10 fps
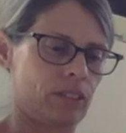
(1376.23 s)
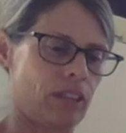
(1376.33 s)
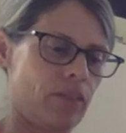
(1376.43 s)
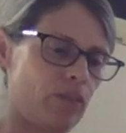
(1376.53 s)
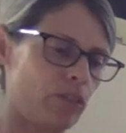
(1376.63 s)

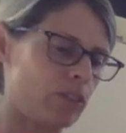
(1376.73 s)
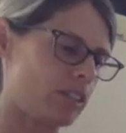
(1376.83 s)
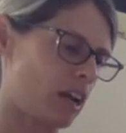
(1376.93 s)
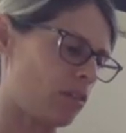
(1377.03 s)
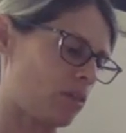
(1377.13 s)
That first
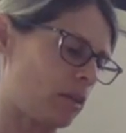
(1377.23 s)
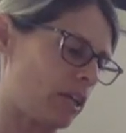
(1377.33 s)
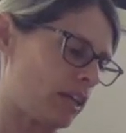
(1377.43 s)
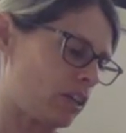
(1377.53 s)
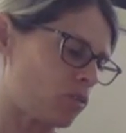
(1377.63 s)
sound that we
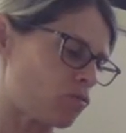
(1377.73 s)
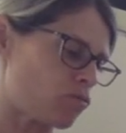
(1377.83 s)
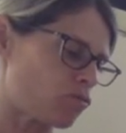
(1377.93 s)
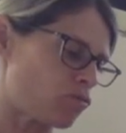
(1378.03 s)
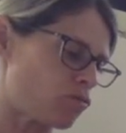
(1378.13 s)
hear,
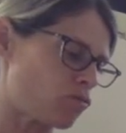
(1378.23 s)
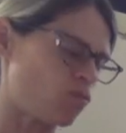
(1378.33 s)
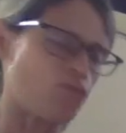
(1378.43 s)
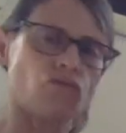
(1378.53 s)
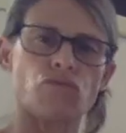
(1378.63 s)

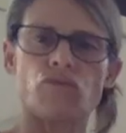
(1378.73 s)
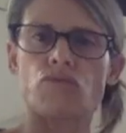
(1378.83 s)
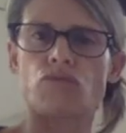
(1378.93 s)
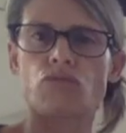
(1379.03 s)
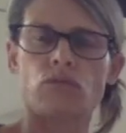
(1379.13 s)

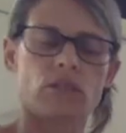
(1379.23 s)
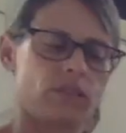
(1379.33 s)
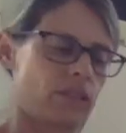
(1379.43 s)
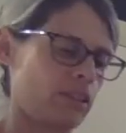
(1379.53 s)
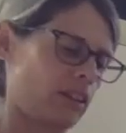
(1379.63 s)
ooh,
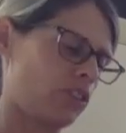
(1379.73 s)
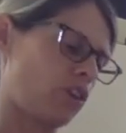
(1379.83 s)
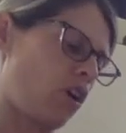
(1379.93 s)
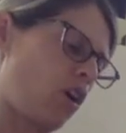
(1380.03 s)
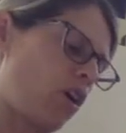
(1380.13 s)
it's
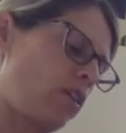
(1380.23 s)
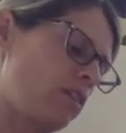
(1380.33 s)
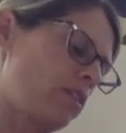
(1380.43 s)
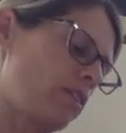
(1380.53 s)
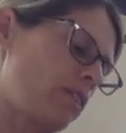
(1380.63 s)
an R.
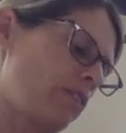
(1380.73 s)
Let's